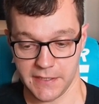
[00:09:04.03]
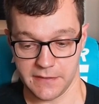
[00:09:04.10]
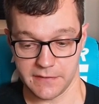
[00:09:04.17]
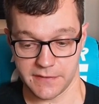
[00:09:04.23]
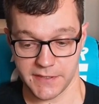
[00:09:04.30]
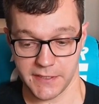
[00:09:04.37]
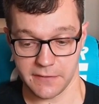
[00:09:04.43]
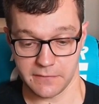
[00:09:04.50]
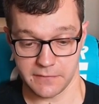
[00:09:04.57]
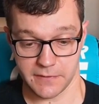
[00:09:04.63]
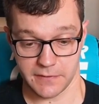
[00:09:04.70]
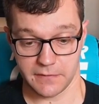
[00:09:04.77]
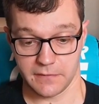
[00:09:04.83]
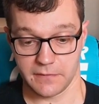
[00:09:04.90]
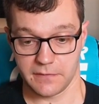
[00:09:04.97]
sealed
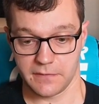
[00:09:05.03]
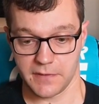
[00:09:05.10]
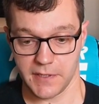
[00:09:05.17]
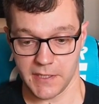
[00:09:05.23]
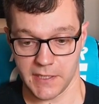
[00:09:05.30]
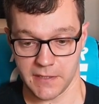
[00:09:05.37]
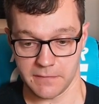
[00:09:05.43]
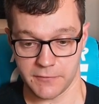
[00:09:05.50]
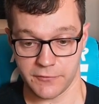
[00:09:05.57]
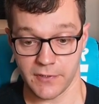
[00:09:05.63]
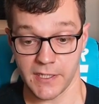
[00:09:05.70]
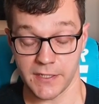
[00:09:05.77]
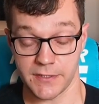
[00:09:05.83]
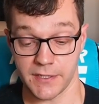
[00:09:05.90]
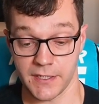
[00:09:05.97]

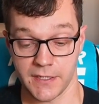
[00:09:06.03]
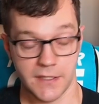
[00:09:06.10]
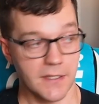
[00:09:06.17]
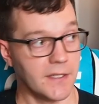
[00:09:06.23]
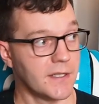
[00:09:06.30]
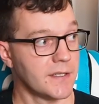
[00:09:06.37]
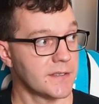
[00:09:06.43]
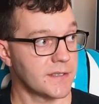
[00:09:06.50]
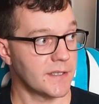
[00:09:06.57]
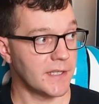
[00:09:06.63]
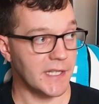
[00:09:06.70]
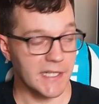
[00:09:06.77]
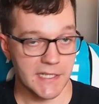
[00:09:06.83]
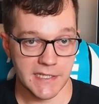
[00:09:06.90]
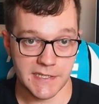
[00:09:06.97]
trilogy. So
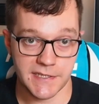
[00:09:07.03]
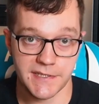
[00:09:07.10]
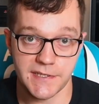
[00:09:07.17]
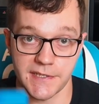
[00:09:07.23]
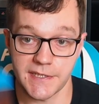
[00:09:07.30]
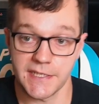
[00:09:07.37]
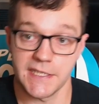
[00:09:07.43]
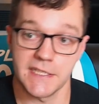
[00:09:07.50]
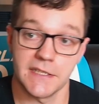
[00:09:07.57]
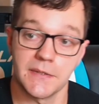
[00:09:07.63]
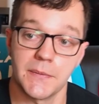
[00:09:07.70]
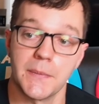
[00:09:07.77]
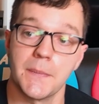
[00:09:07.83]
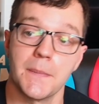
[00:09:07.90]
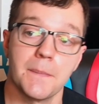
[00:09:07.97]
that is the
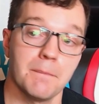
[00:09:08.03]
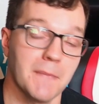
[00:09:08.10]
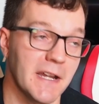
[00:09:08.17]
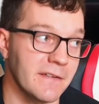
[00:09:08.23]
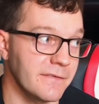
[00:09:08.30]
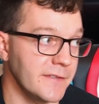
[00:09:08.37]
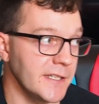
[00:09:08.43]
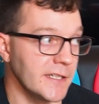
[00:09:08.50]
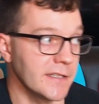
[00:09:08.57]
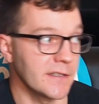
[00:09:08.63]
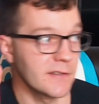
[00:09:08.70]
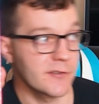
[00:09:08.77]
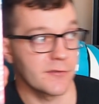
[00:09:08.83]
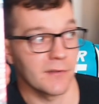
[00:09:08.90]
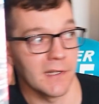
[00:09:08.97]
Mafia
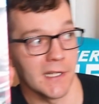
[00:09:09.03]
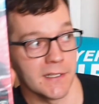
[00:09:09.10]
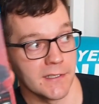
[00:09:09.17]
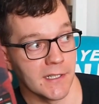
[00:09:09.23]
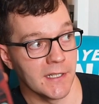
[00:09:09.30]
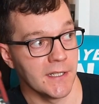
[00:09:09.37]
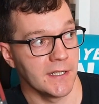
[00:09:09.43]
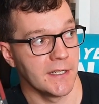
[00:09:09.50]
trilogy.